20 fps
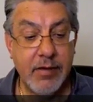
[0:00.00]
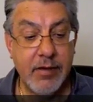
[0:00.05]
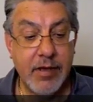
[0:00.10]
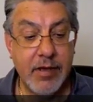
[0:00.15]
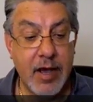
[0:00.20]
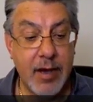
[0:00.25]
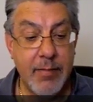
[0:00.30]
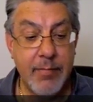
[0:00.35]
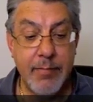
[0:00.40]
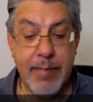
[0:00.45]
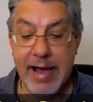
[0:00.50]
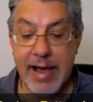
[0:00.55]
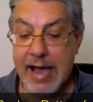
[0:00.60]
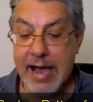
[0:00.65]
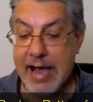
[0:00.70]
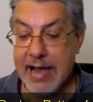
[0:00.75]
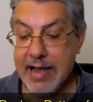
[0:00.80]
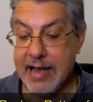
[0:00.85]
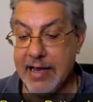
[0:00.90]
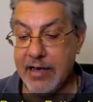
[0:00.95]
come
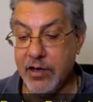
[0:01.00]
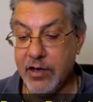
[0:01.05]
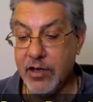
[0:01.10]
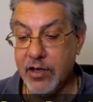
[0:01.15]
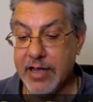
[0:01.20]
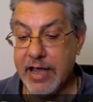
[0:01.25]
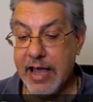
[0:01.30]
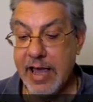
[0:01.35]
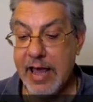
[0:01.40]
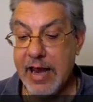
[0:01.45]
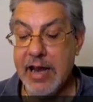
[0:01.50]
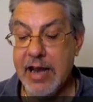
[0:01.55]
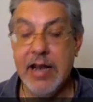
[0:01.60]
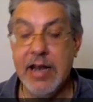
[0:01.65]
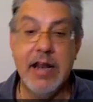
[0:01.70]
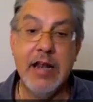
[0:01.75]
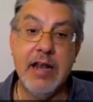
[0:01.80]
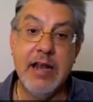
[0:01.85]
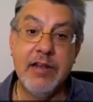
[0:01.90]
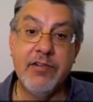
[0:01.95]
back and look at it
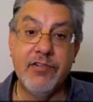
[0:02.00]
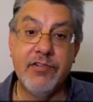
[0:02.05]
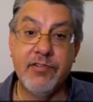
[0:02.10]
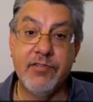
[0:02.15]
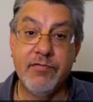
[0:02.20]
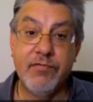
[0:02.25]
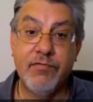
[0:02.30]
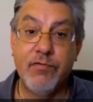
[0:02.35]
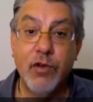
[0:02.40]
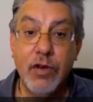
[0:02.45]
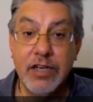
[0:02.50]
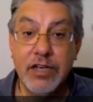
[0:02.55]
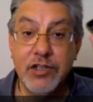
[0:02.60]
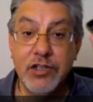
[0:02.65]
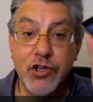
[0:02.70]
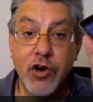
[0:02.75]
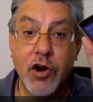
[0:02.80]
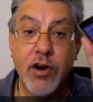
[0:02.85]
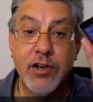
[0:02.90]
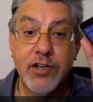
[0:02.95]
and it's fully
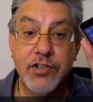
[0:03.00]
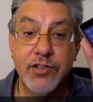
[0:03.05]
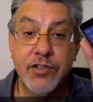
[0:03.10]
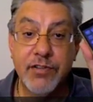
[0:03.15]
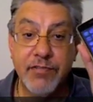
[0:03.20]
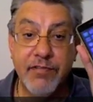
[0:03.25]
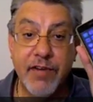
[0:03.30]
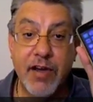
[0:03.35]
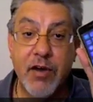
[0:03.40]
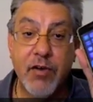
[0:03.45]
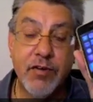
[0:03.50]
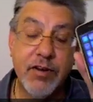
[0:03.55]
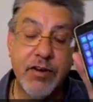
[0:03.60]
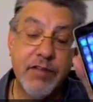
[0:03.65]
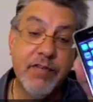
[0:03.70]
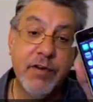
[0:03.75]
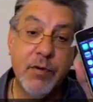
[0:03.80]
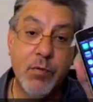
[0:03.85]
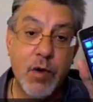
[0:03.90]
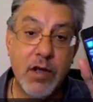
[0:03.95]
charged the phone
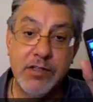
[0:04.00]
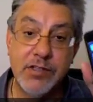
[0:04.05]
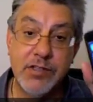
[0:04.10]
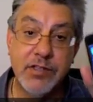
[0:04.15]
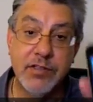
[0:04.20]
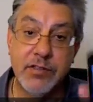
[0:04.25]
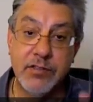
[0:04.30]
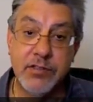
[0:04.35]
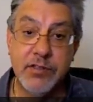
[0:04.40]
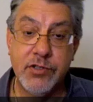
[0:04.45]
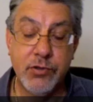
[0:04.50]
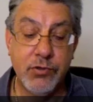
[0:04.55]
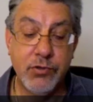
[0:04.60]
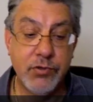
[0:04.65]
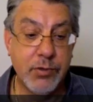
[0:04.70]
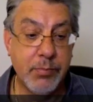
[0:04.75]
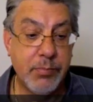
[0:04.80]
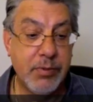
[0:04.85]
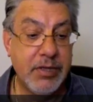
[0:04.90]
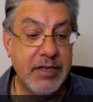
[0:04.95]
if it wasn't too
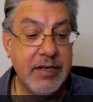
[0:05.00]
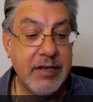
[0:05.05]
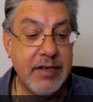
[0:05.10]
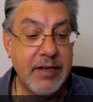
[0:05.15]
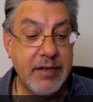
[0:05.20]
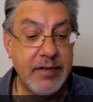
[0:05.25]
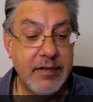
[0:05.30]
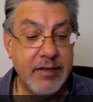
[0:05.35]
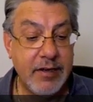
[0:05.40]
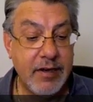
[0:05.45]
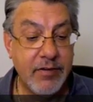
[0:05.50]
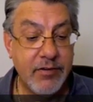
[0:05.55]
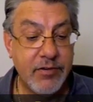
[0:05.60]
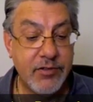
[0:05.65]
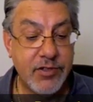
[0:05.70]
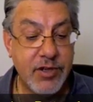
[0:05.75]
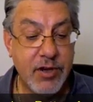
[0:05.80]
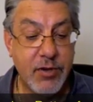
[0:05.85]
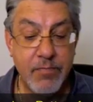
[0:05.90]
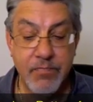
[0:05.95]
depleted you know
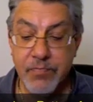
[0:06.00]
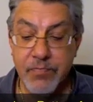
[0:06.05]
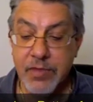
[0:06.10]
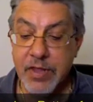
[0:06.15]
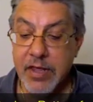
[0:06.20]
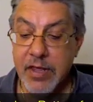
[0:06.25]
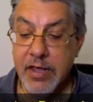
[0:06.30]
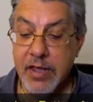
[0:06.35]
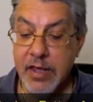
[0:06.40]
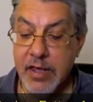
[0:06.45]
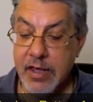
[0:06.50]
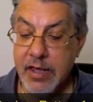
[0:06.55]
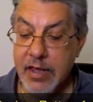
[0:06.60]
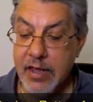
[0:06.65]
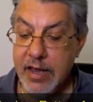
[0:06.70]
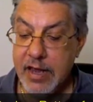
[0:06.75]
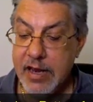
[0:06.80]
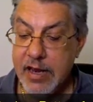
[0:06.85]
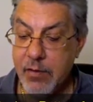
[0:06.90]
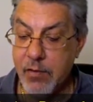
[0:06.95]
so
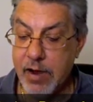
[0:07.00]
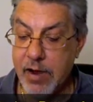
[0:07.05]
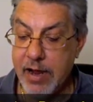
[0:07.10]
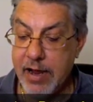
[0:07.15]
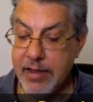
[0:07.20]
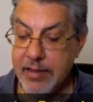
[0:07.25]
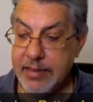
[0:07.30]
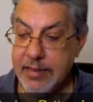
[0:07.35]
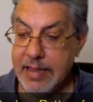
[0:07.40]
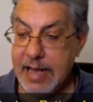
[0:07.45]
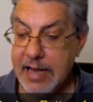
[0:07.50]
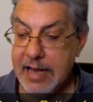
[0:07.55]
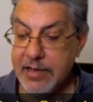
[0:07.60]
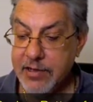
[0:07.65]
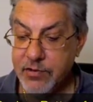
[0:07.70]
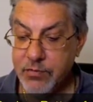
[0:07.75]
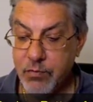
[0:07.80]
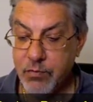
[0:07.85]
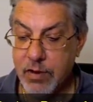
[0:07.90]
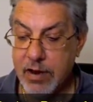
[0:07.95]
anyway
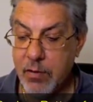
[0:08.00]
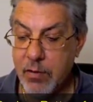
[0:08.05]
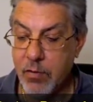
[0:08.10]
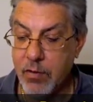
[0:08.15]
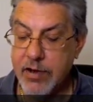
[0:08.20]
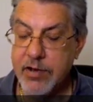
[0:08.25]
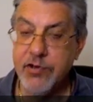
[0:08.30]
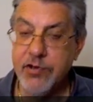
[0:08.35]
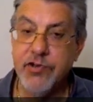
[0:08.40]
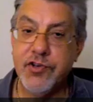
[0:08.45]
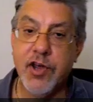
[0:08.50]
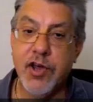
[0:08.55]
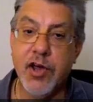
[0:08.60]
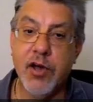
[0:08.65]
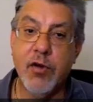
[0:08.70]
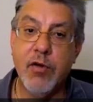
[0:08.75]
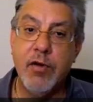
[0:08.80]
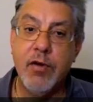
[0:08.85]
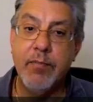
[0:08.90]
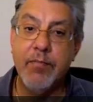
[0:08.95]
that's what i wanted to
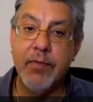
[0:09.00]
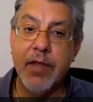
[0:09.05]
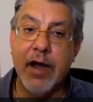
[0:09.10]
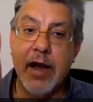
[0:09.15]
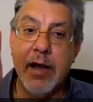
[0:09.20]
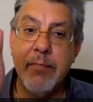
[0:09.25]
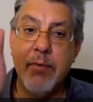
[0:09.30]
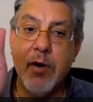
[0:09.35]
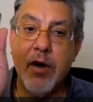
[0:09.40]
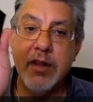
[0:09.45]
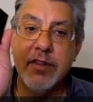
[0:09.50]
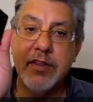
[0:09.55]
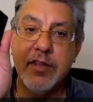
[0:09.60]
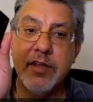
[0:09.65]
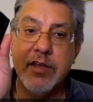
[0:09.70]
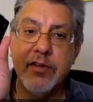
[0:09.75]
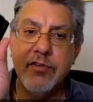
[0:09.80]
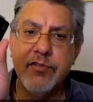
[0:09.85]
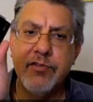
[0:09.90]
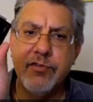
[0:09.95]
show i bought
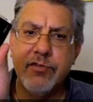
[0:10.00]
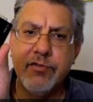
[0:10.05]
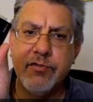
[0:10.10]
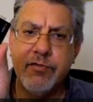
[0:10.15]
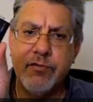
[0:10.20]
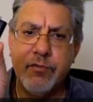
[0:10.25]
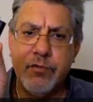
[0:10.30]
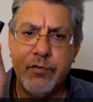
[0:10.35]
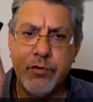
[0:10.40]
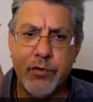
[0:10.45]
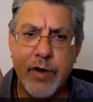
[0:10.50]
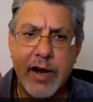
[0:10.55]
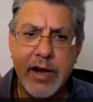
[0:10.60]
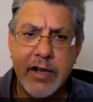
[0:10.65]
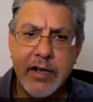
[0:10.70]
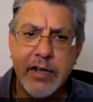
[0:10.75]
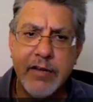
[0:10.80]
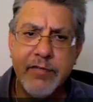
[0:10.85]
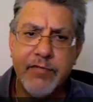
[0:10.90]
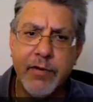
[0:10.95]
this
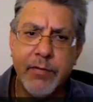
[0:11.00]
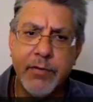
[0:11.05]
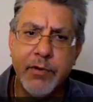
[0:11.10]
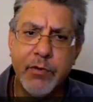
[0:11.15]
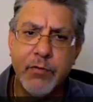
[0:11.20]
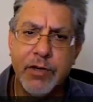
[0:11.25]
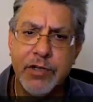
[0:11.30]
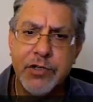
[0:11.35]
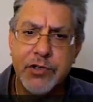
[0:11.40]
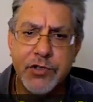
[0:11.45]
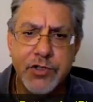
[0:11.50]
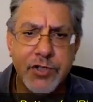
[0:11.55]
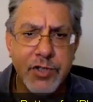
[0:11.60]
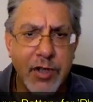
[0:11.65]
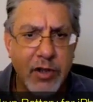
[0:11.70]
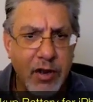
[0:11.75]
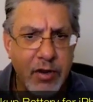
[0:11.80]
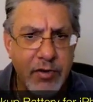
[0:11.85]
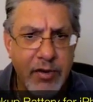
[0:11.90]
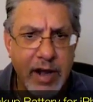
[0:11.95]
directly from the
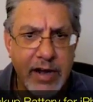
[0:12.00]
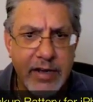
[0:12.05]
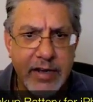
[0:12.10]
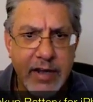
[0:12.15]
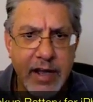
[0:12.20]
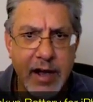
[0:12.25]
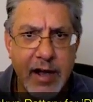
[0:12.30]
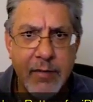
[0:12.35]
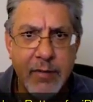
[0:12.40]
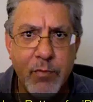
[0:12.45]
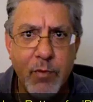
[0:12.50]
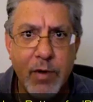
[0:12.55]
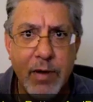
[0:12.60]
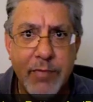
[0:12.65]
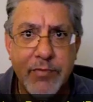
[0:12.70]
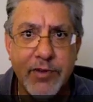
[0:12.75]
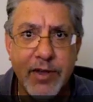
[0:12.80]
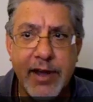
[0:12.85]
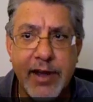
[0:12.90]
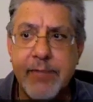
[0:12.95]
richardsolo.com
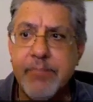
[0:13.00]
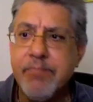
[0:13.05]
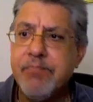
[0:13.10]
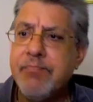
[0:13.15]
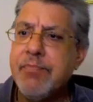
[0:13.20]
website